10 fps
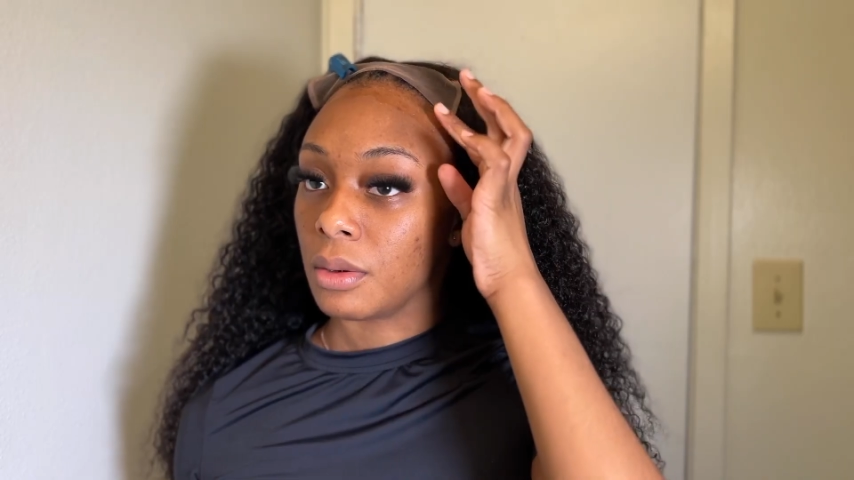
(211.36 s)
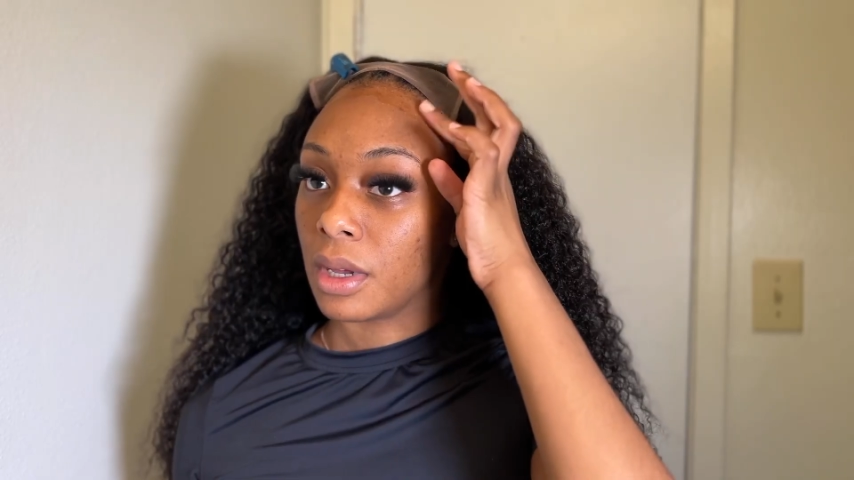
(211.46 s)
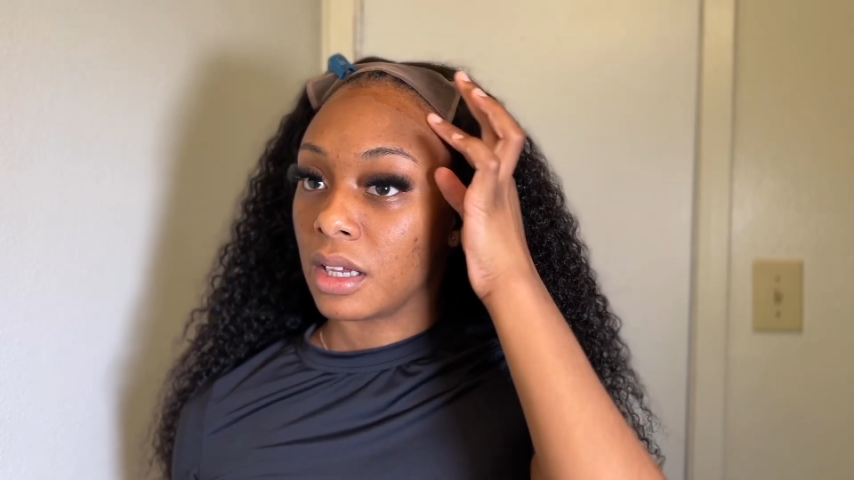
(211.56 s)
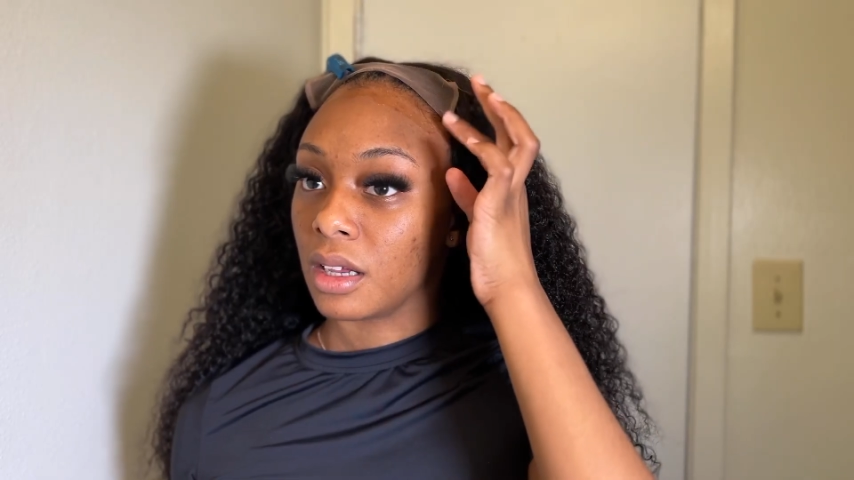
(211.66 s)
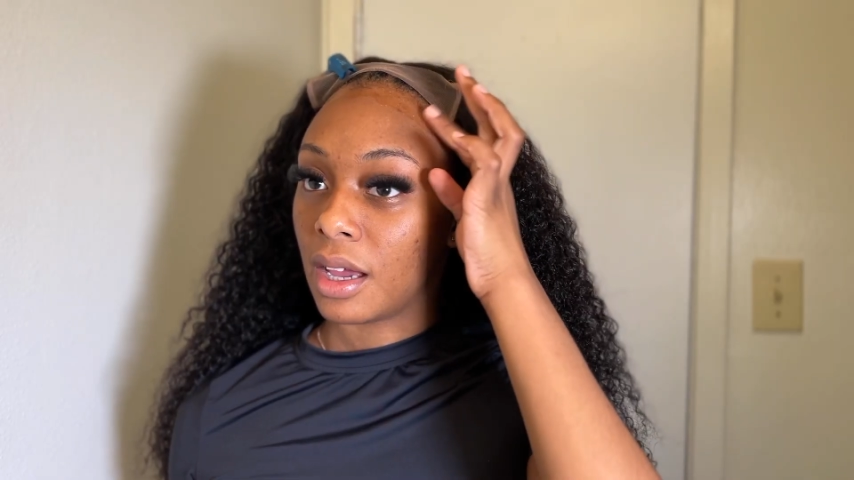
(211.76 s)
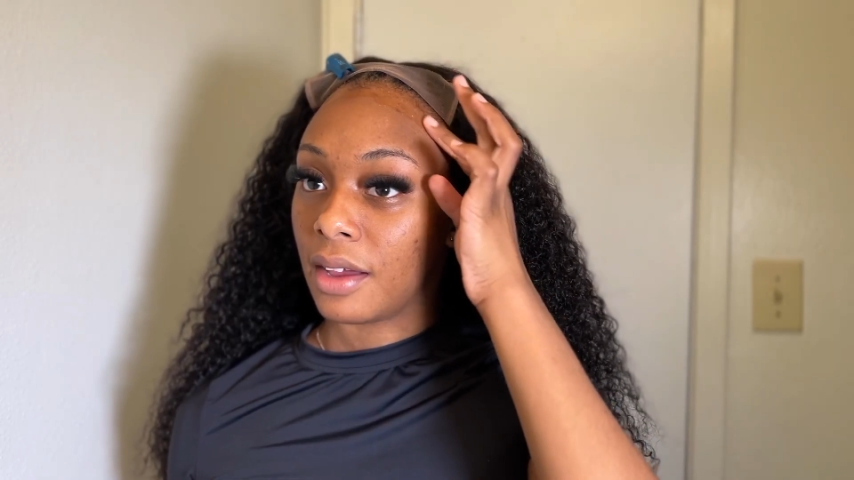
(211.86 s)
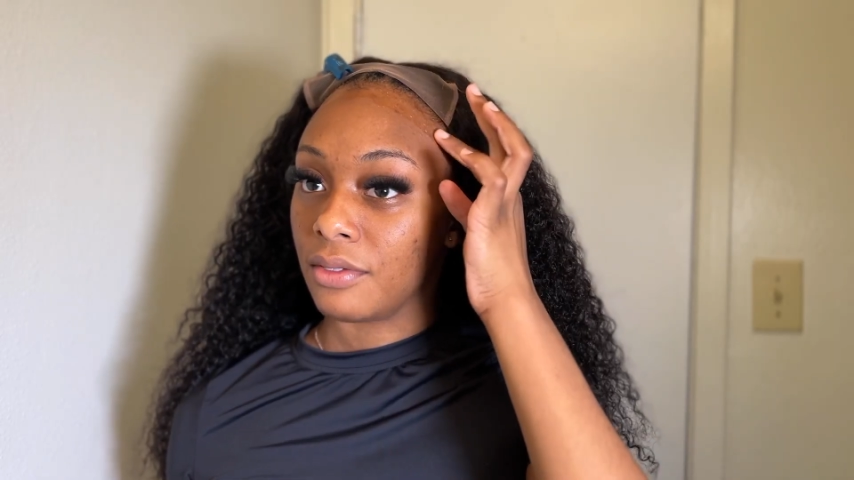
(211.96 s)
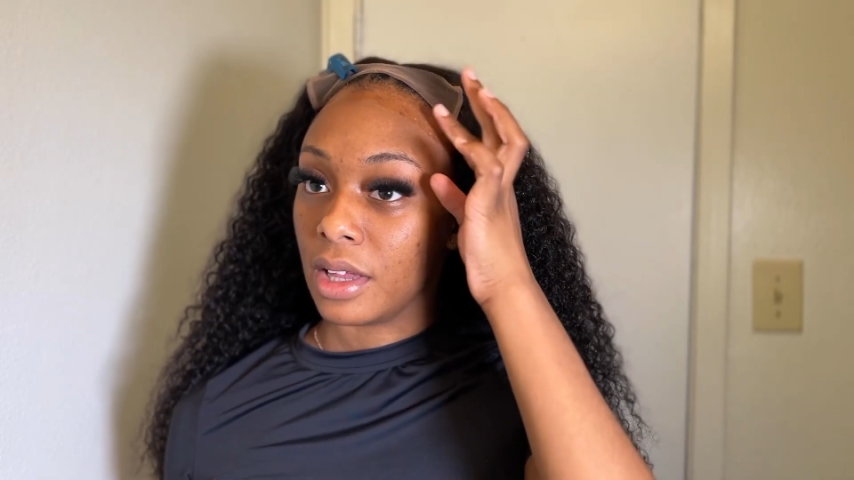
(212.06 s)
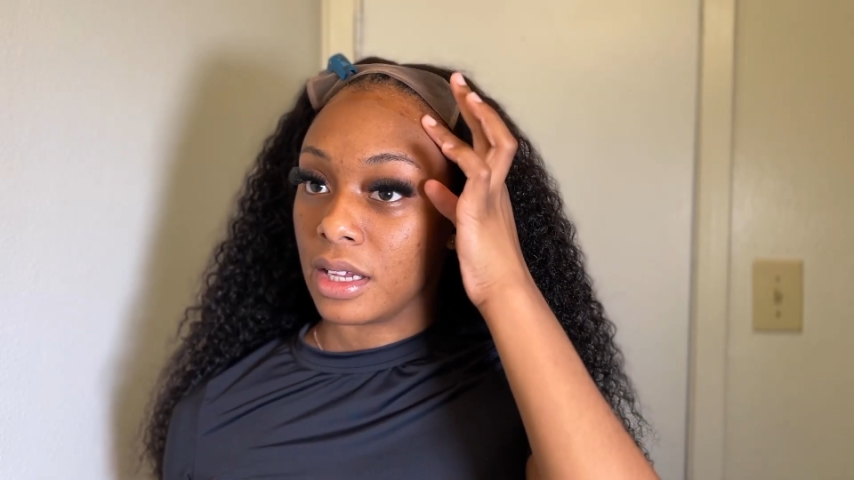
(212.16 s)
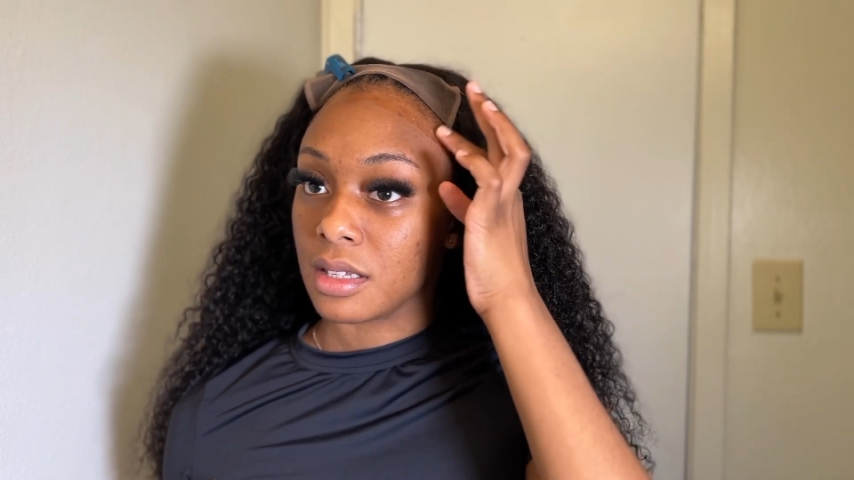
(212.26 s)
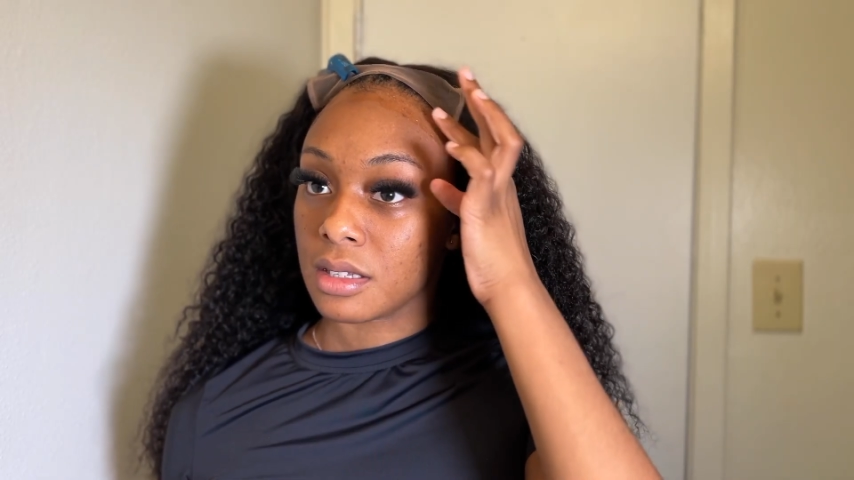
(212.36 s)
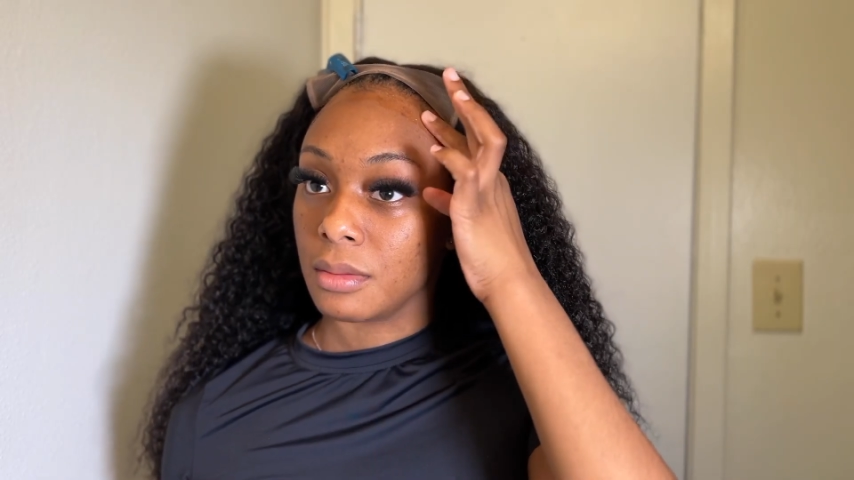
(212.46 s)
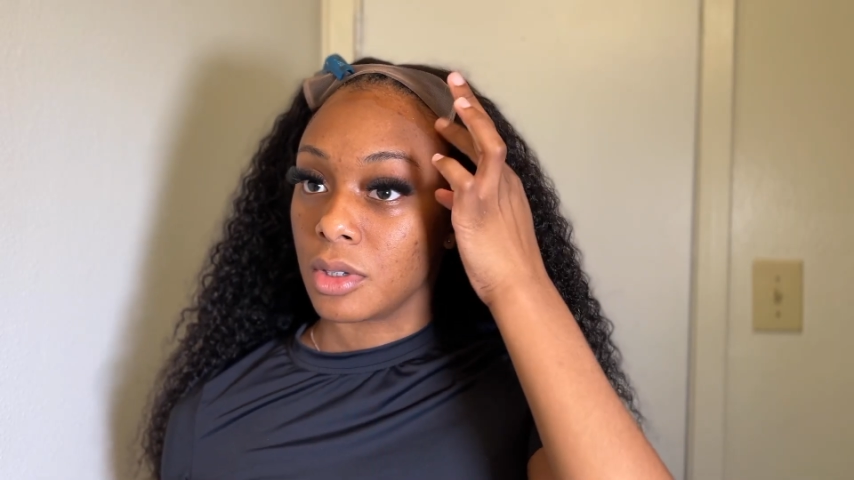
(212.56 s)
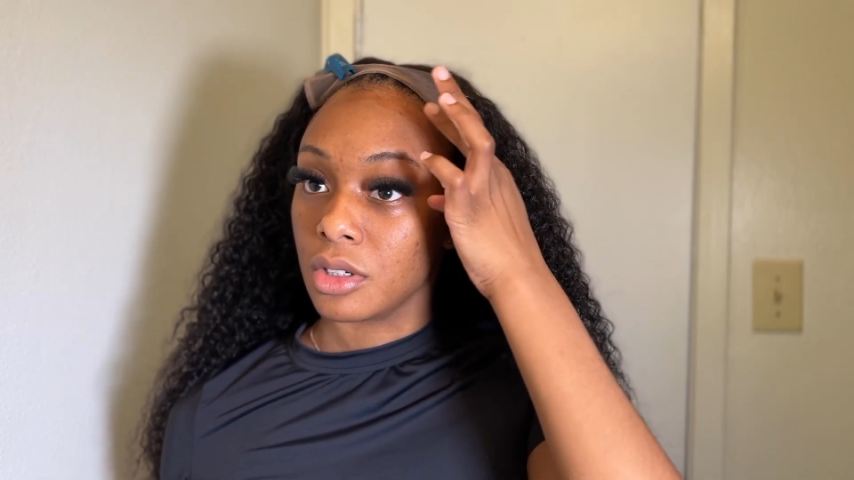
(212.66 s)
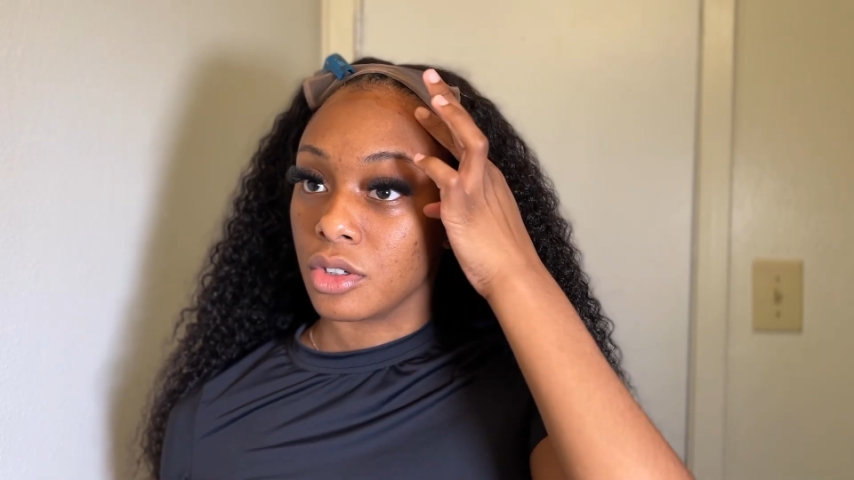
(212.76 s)
way I can have like
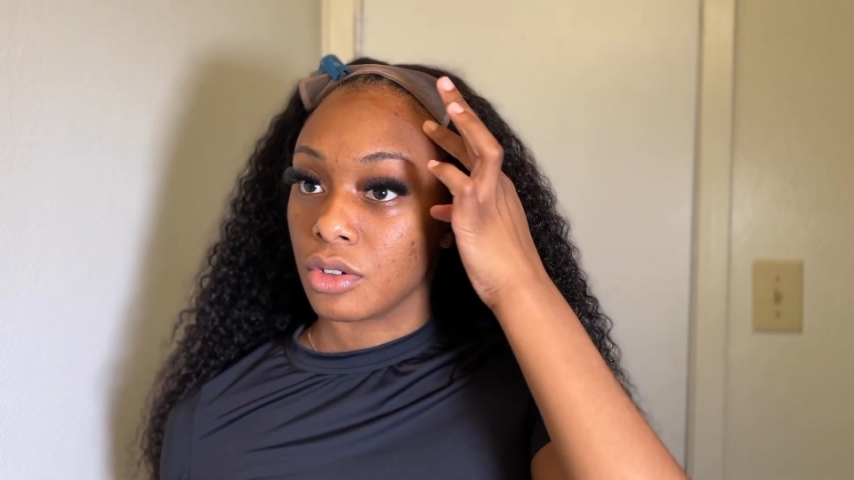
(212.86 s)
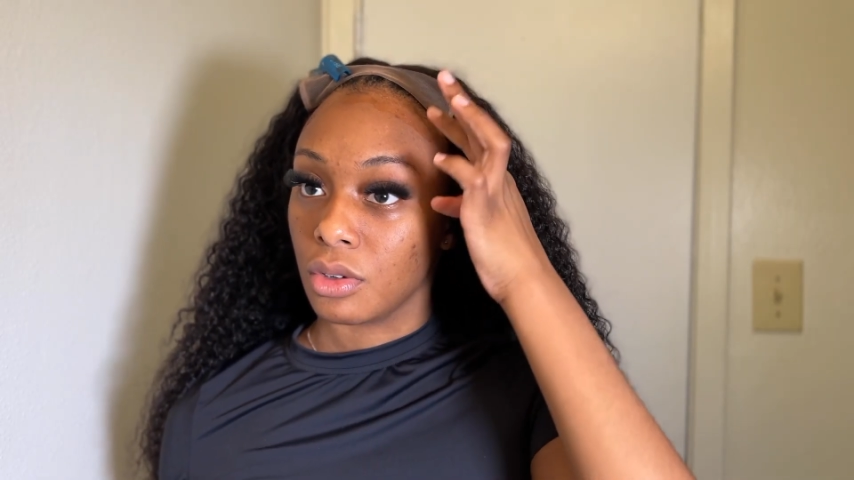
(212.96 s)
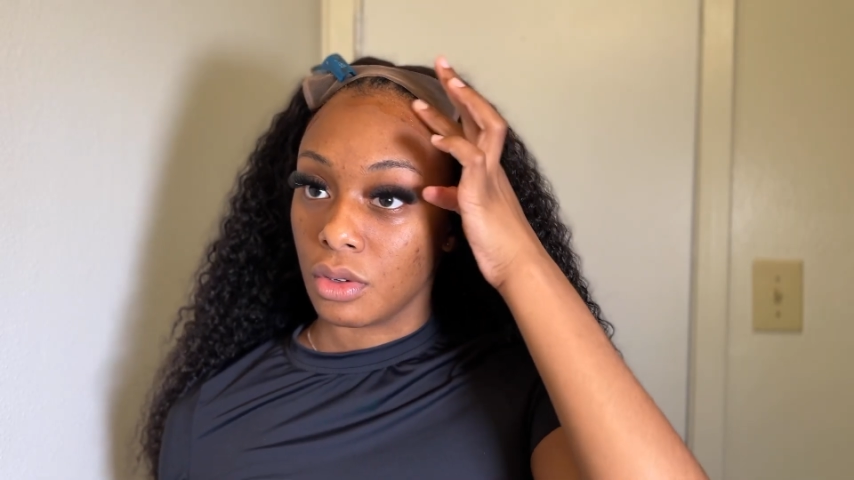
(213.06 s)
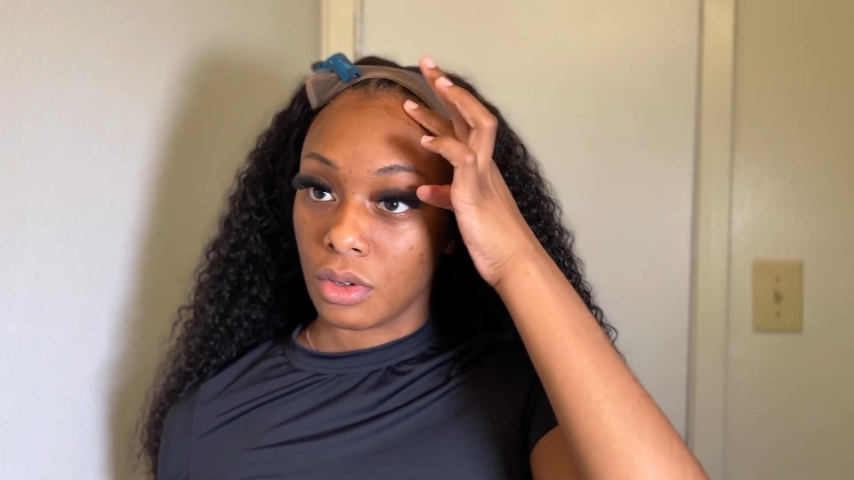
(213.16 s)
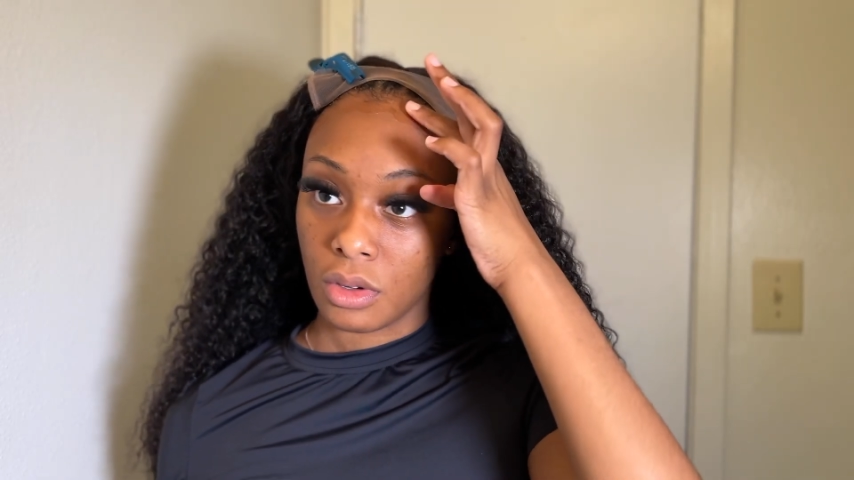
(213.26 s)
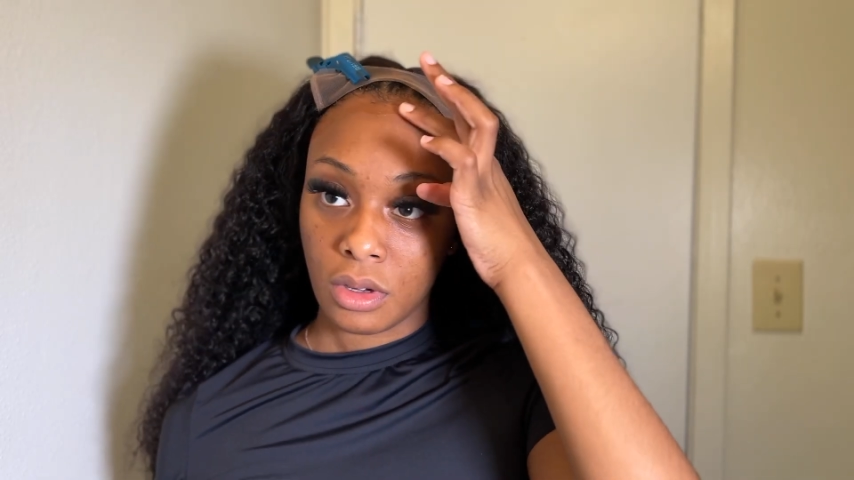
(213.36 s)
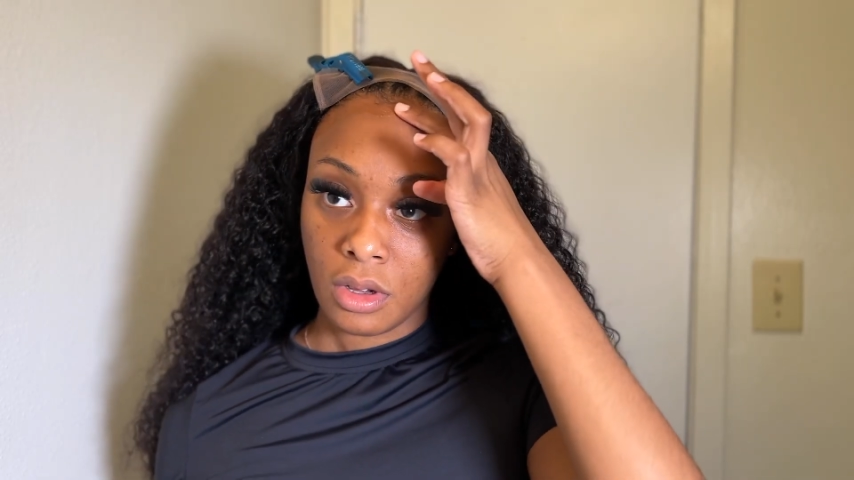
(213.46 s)
some control